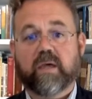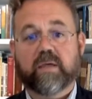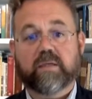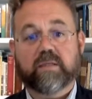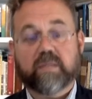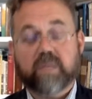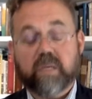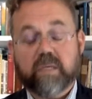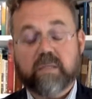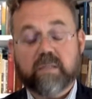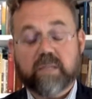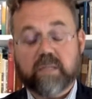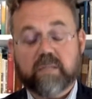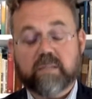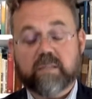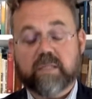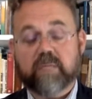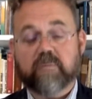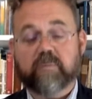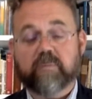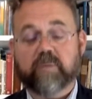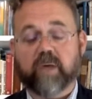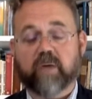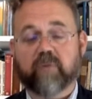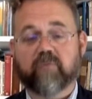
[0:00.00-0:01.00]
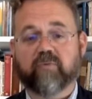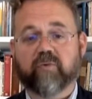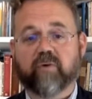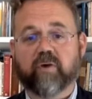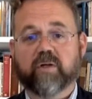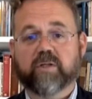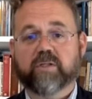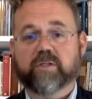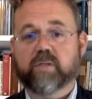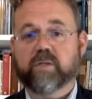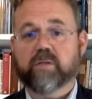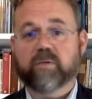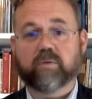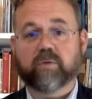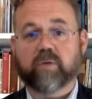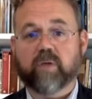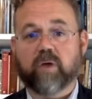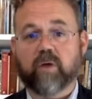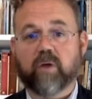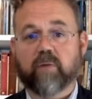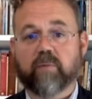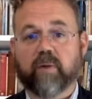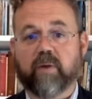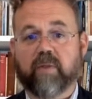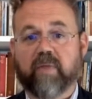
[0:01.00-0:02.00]
is, is, is, deeply unfortunate, no
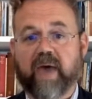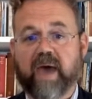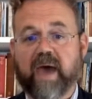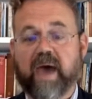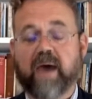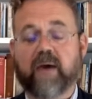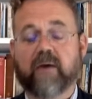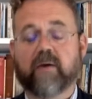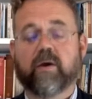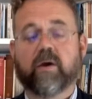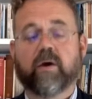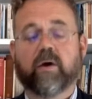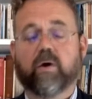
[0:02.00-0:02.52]
doubt about that.